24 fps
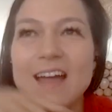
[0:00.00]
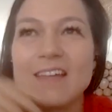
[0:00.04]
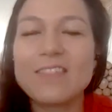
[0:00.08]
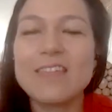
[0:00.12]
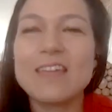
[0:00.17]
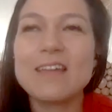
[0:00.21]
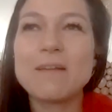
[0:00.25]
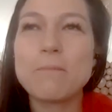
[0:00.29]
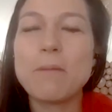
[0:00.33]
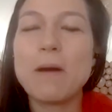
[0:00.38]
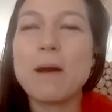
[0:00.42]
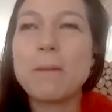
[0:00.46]
I
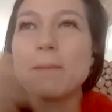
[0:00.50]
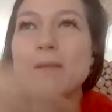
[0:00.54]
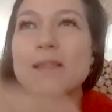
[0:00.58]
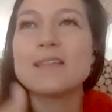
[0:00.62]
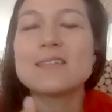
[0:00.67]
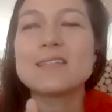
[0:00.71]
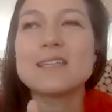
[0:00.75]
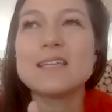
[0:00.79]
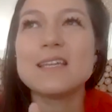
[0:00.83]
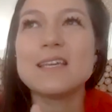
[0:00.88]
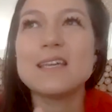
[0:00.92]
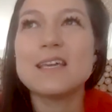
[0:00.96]
think
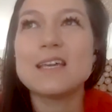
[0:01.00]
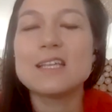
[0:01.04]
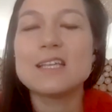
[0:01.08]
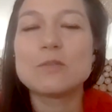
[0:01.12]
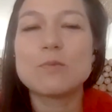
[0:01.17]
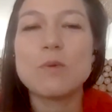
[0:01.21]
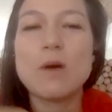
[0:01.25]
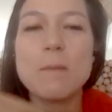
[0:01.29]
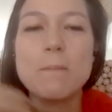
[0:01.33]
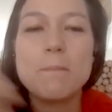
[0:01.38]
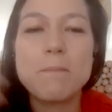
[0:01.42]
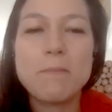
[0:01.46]
publicity is
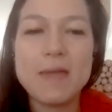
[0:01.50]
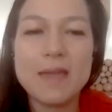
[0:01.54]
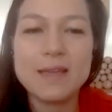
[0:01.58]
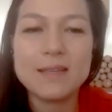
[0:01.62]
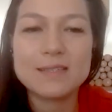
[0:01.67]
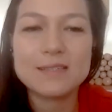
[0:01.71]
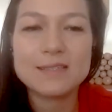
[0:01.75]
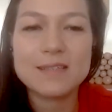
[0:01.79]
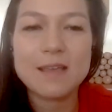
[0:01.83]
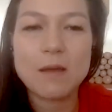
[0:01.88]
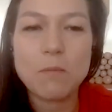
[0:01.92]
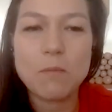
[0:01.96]
what
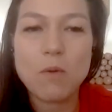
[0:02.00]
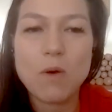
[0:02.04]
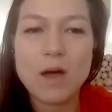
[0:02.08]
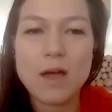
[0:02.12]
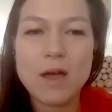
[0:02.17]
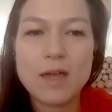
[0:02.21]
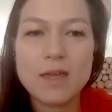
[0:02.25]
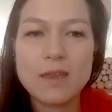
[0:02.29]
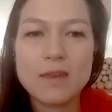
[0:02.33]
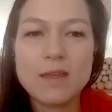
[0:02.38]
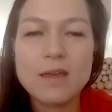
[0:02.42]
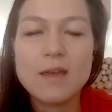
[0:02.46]
makes
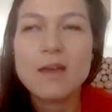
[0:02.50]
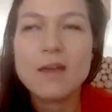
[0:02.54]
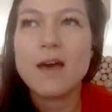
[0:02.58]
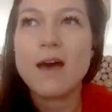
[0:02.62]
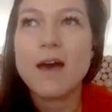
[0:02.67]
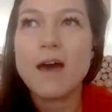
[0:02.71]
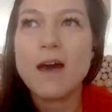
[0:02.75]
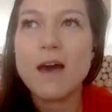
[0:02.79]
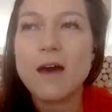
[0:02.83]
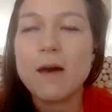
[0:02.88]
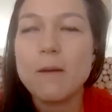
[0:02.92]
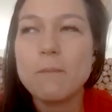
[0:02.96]
someone
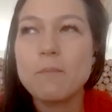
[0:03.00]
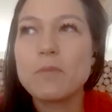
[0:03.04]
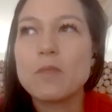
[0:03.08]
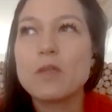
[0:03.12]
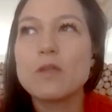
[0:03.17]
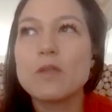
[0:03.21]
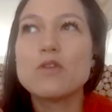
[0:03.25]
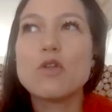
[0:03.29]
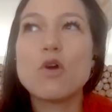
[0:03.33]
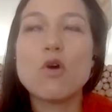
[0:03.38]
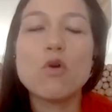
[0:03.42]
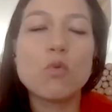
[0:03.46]
Um,
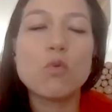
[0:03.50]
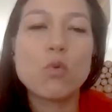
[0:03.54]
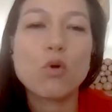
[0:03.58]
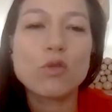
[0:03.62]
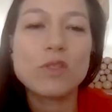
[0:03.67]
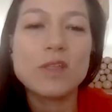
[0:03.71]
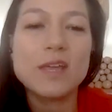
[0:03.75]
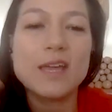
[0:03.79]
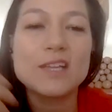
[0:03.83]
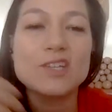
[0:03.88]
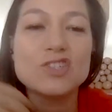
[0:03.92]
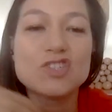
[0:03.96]

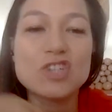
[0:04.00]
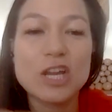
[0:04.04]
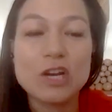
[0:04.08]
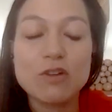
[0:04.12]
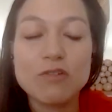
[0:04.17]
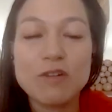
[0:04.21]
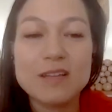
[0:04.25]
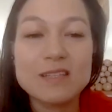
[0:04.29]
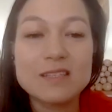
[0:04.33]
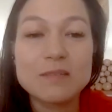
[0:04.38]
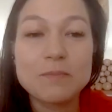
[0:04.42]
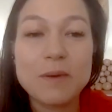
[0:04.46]
noteworthy and
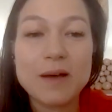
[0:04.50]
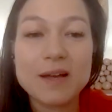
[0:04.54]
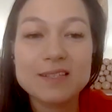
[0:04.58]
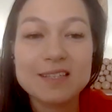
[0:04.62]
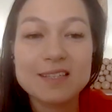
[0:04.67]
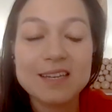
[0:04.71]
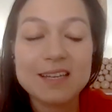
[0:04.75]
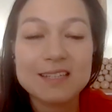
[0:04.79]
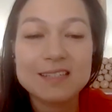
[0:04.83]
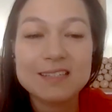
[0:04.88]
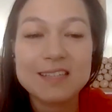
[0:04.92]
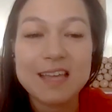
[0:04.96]
generates buzz
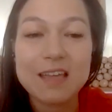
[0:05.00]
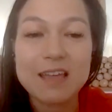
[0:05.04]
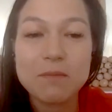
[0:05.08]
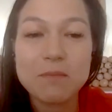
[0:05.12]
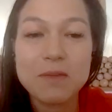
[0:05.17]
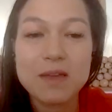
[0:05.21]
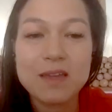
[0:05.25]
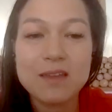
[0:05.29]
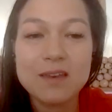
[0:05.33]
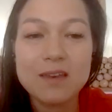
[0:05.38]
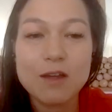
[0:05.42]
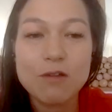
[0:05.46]
and
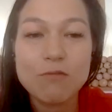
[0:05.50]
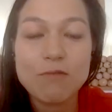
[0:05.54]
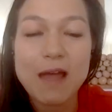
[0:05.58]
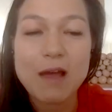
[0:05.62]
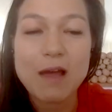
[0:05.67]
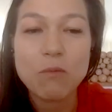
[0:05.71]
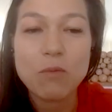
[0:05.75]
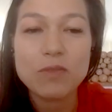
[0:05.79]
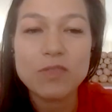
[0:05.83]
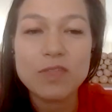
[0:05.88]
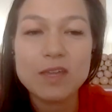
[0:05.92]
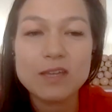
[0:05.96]
excitement
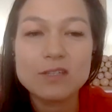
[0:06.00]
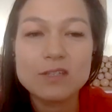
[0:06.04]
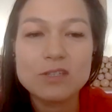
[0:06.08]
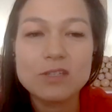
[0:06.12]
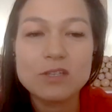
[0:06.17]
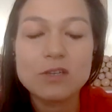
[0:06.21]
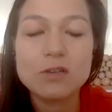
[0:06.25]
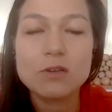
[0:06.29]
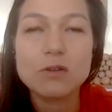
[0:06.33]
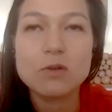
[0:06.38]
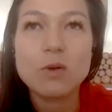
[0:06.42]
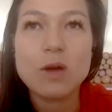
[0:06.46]
around what they
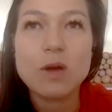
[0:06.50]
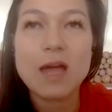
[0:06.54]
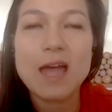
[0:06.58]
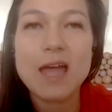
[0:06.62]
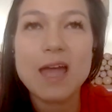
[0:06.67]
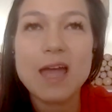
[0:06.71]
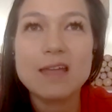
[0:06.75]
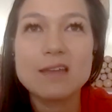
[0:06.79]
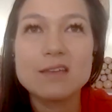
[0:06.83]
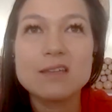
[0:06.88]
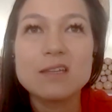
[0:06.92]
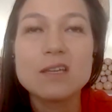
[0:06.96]
do.
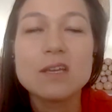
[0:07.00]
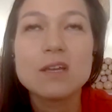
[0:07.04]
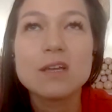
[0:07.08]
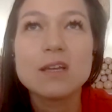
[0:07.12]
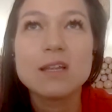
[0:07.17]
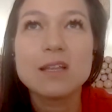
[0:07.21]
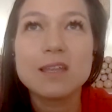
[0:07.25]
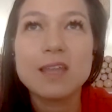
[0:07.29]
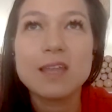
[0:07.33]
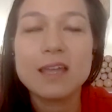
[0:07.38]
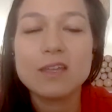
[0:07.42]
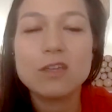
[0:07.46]
And
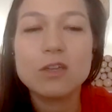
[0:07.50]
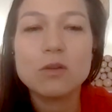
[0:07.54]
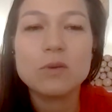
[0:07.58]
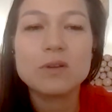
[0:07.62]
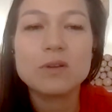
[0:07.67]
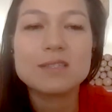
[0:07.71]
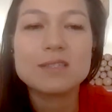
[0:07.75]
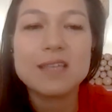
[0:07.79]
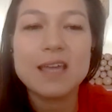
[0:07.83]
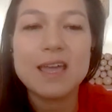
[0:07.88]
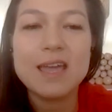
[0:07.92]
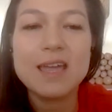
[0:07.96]
like you were
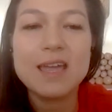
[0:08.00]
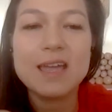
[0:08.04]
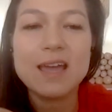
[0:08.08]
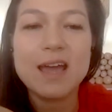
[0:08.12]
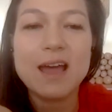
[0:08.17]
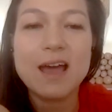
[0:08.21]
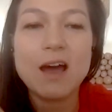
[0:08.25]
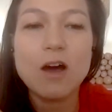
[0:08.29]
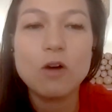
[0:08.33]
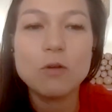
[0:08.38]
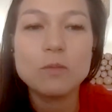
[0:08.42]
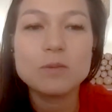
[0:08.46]
saying, it
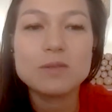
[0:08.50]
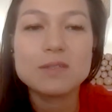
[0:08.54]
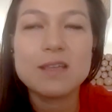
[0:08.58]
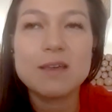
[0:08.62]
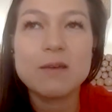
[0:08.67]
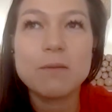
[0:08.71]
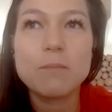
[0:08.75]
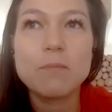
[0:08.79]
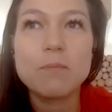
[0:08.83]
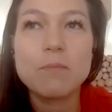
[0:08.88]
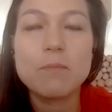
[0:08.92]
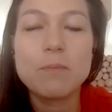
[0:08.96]
helps
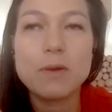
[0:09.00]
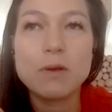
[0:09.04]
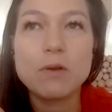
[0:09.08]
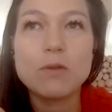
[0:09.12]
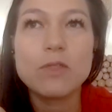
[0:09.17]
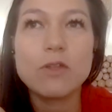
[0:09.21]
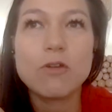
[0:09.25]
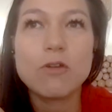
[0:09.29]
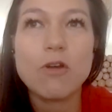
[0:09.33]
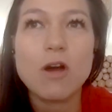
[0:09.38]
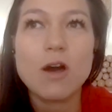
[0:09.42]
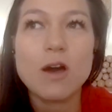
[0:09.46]
them build
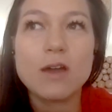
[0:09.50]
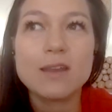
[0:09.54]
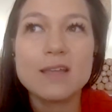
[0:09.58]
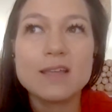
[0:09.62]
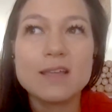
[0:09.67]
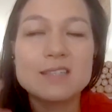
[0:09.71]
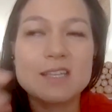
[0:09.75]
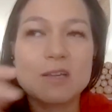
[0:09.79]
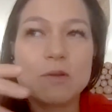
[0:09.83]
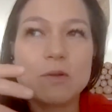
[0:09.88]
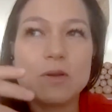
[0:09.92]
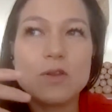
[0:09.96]
their
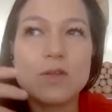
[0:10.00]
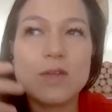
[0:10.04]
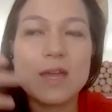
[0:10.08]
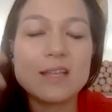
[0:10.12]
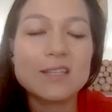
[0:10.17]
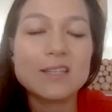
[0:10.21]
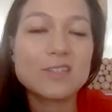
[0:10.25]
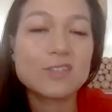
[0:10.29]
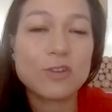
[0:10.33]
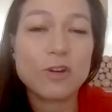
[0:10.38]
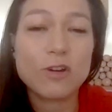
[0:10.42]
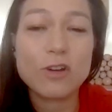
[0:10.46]
audience. Like when you
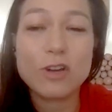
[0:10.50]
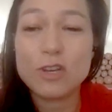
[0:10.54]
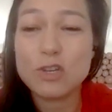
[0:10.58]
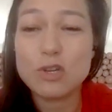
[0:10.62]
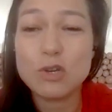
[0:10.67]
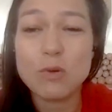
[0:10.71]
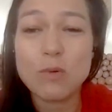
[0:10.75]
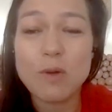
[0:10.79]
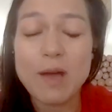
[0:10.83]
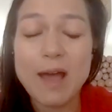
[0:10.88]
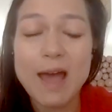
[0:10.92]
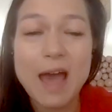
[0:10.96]
get started, you
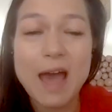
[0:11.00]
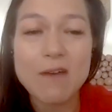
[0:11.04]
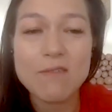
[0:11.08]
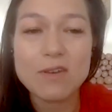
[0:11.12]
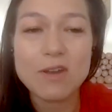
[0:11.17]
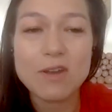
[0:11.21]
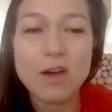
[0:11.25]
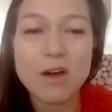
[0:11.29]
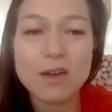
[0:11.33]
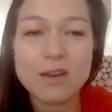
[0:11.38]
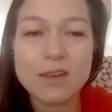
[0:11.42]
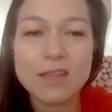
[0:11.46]
don't have an
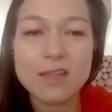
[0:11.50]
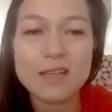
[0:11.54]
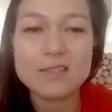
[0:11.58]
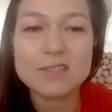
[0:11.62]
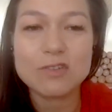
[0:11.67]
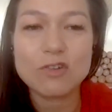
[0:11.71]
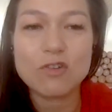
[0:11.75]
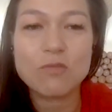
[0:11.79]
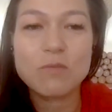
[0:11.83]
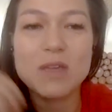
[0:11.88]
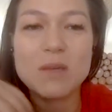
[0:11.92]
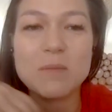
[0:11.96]

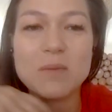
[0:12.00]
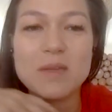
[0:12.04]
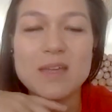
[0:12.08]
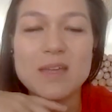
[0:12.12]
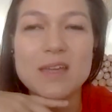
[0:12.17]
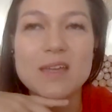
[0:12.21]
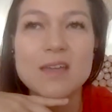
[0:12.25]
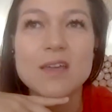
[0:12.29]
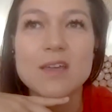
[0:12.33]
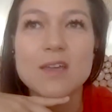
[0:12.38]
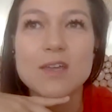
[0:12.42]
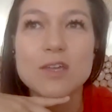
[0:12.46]
audience, or
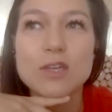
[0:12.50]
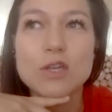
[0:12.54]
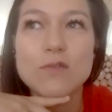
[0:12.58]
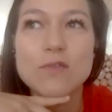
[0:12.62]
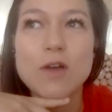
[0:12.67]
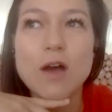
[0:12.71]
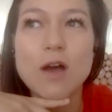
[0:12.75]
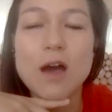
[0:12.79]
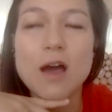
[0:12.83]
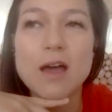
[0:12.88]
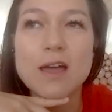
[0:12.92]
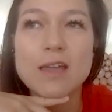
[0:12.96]
maybe you've
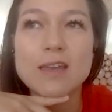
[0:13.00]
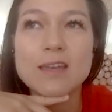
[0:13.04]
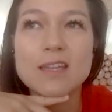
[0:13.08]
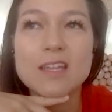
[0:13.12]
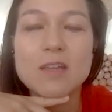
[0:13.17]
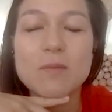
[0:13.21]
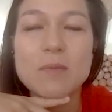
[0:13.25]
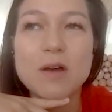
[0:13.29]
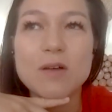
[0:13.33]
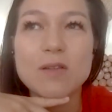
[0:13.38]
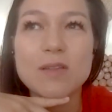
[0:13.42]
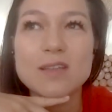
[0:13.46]
got an
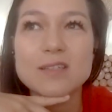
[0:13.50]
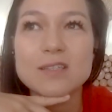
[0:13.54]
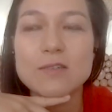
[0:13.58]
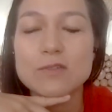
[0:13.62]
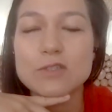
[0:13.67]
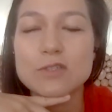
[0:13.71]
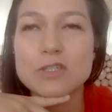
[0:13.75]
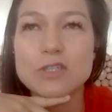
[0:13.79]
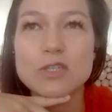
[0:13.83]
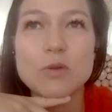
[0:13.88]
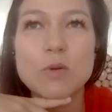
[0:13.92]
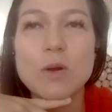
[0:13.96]
email list
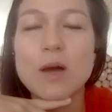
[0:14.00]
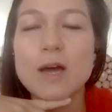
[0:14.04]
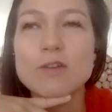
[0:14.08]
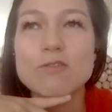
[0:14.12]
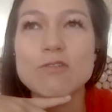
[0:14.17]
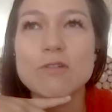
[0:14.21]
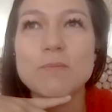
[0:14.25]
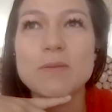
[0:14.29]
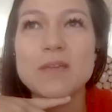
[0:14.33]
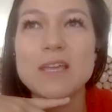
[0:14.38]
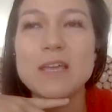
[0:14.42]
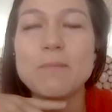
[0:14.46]
of two
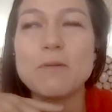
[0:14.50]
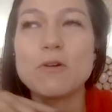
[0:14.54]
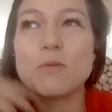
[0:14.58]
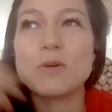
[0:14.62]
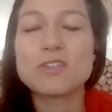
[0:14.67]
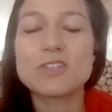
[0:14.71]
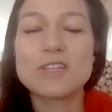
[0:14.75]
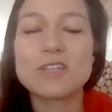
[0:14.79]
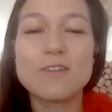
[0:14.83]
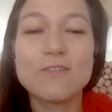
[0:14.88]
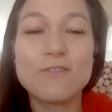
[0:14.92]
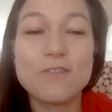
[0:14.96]
hundred people,
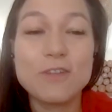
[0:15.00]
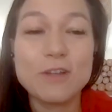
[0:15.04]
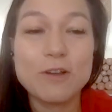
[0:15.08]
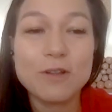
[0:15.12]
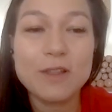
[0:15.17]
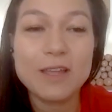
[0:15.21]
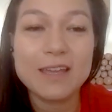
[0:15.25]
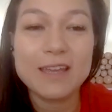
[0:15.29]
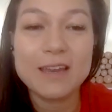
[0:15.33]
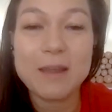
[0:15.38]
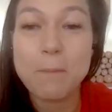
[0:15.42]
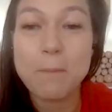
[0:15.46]
which can feel
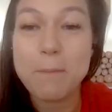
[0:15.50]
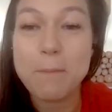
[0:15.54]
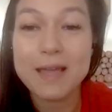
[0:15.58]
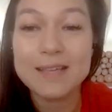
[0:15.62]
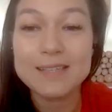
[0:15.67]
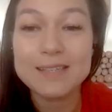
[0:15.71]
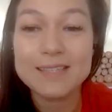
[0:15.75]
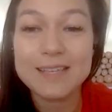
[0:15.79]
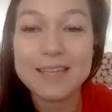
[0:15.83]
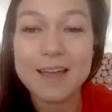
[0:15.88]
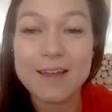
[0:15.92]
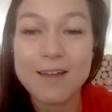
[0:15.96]
like an
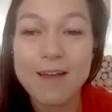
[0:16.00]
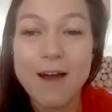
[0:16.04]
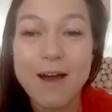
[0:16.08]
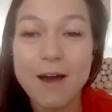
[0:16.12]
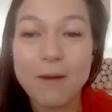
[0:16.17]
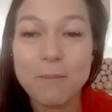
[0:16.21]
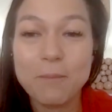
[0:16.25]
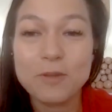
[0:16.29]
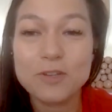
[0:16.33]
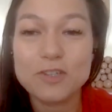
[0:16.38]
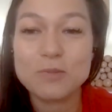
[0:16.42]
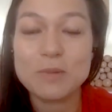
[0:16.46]
amazing
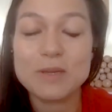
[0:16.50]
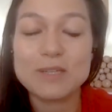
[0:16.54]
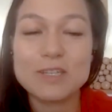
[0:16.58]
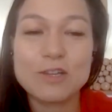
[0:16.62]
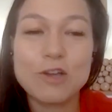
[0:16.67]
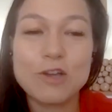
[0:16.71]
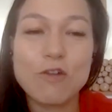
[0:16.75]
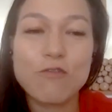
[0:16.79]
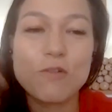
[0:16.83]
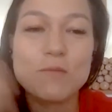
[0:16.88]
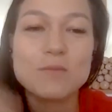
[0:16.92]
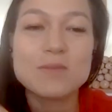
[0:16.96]
accomplishment to
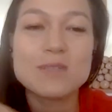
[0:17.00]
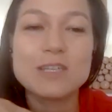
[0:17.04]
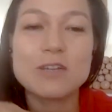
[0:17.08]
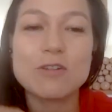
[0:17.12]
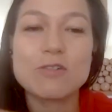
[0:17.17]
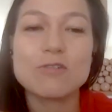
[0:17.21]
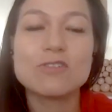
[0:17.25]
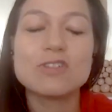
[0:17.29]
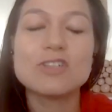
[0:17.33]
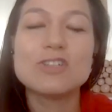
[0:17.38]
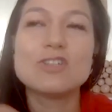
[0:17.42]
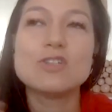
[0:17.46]
go from
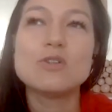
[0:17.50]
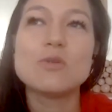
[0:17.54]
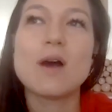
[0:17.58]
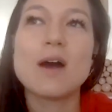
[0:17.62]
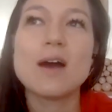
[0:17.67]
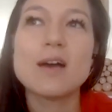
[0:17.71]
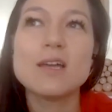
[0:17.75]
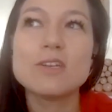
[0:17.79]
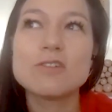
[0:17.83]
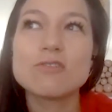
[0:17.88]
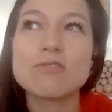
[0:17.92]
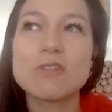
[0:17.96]
zero to two
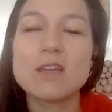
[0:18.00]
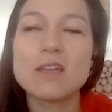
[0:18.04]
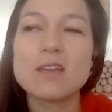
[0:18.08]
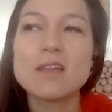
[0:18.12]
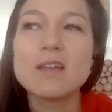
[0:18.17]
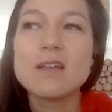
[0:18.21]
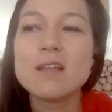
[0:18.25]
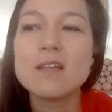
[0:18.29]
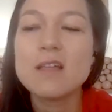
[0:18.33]
hundred.